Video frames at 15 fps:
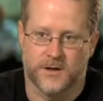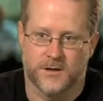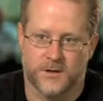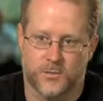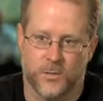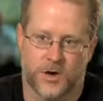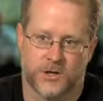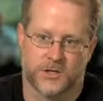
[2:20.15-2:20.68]

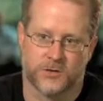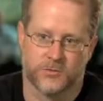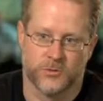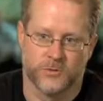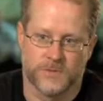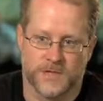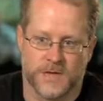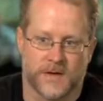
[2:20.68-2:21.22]
you want to
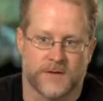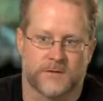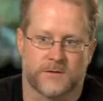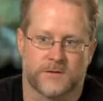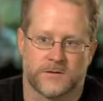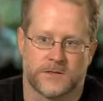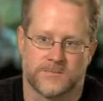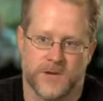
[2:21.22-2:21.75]
group
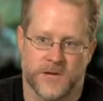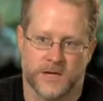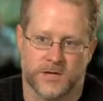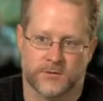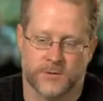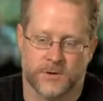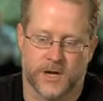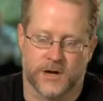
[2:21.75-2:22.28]
together to make
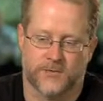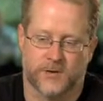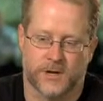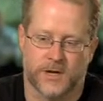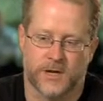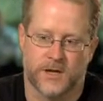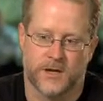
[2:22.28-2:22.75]
into a recovery.